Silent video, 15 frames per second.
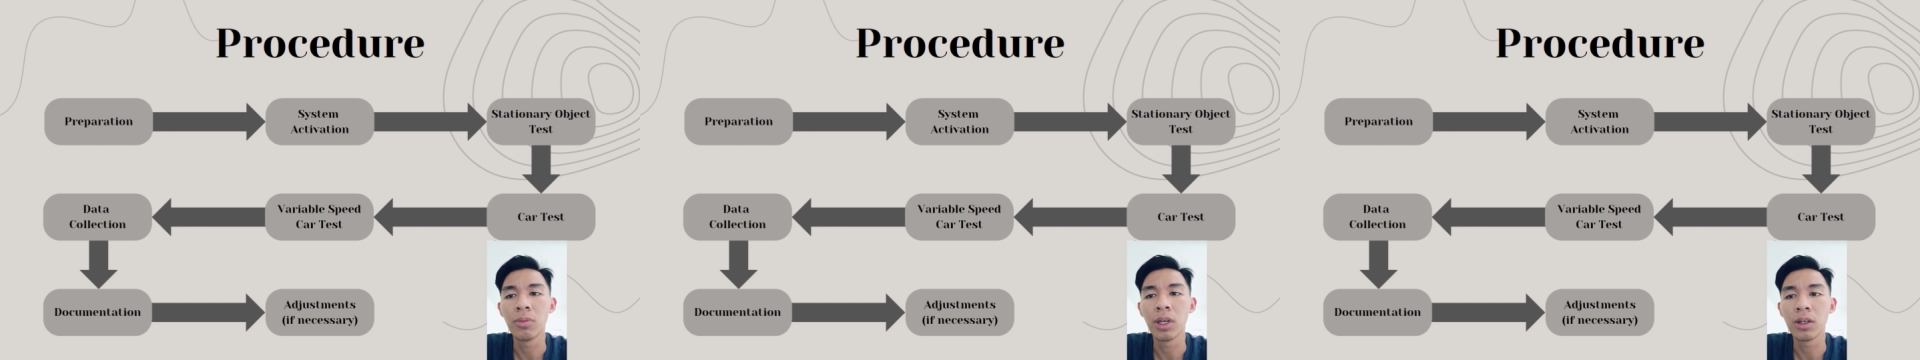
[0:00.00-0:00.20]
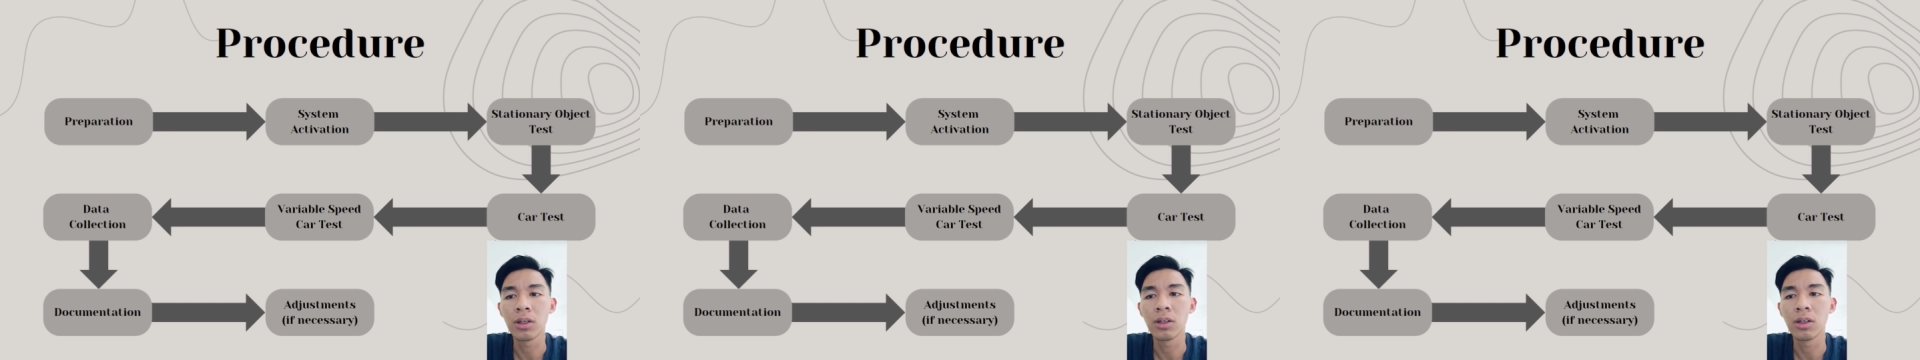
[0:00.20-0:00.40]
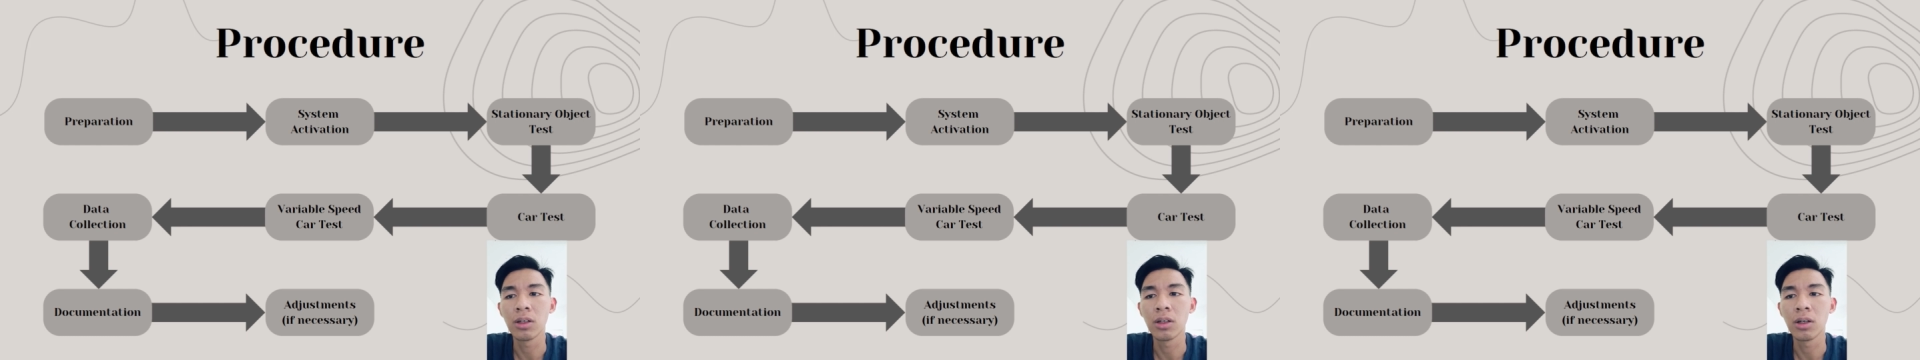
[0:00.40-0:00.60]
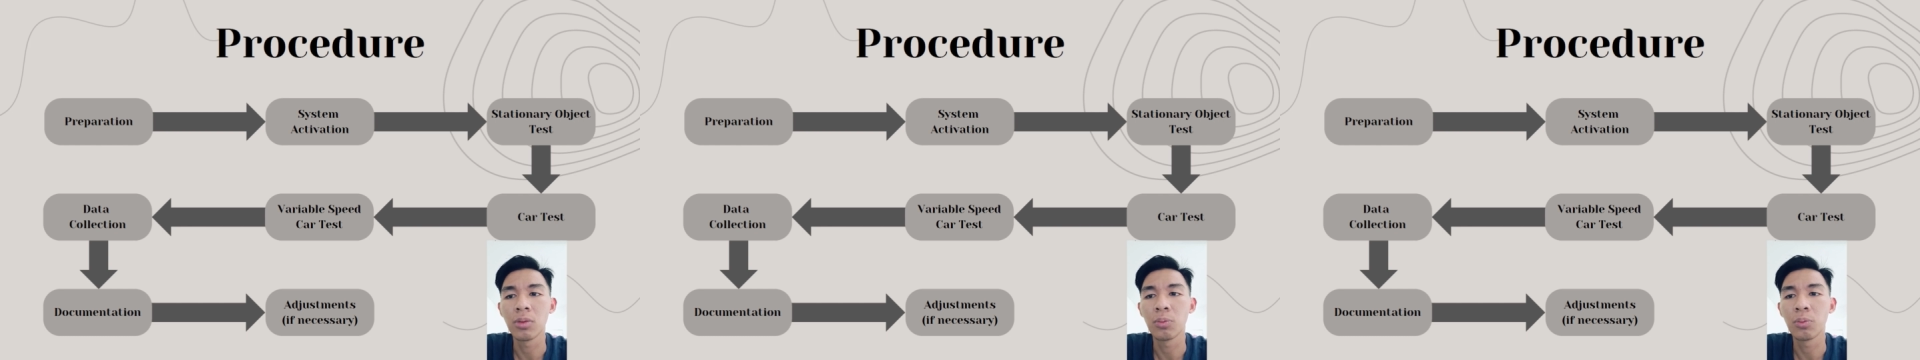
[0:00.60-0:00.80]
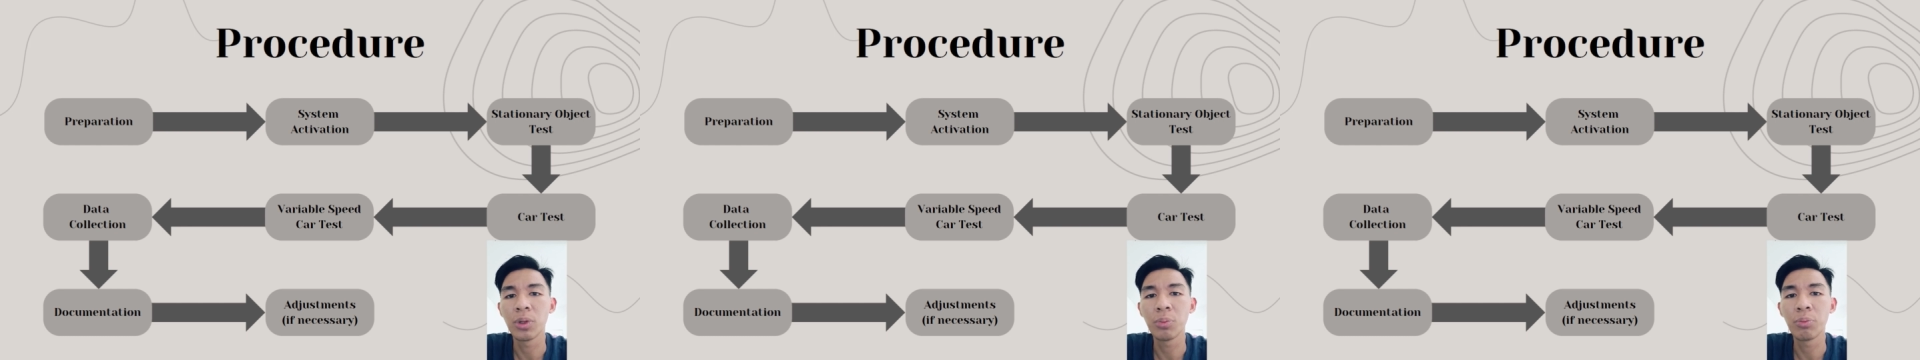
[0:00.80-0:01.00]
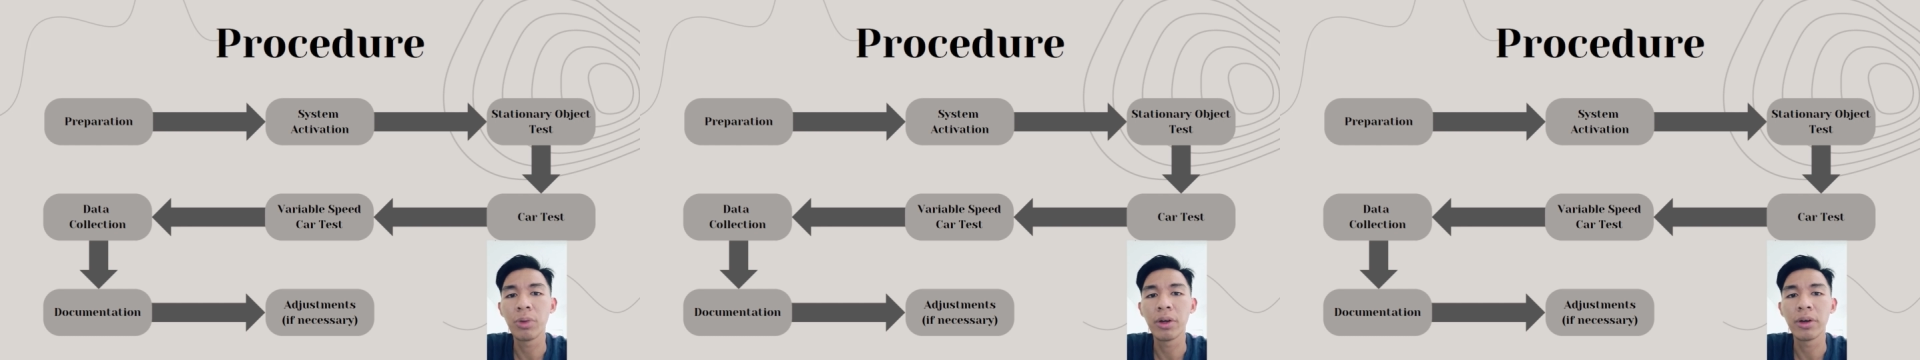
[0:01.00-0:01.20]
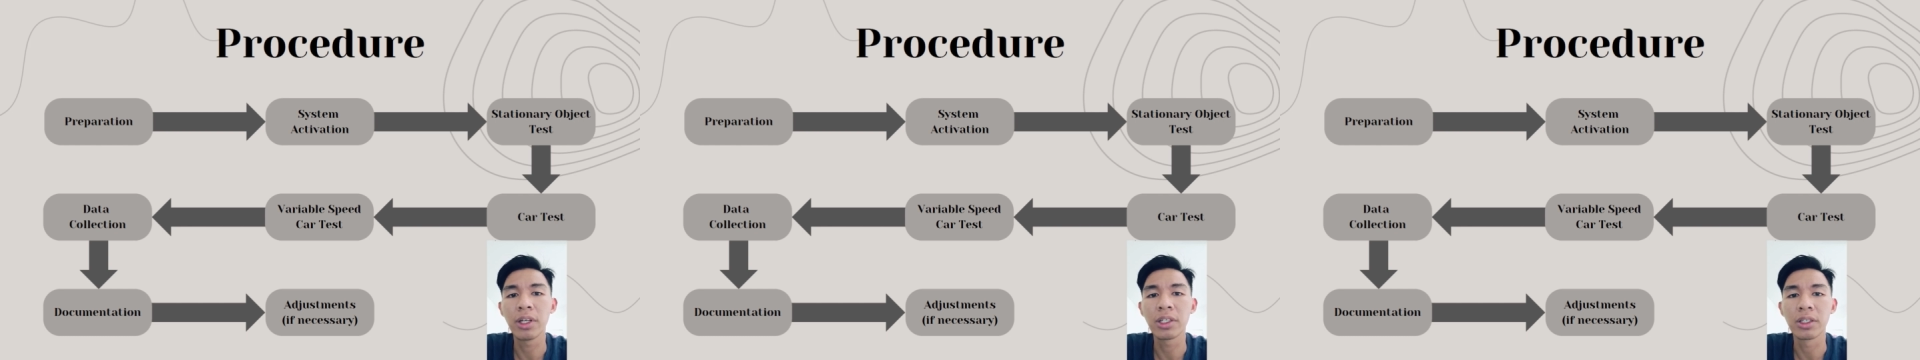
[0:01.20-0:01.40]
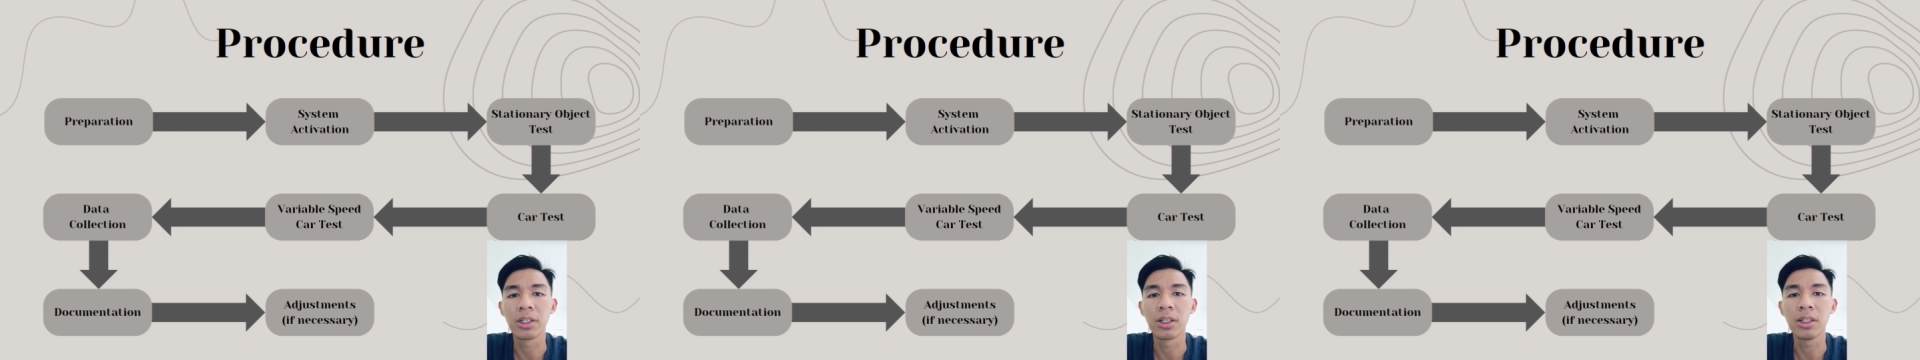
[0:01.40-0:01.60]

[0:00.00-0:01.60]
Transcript: a preparation,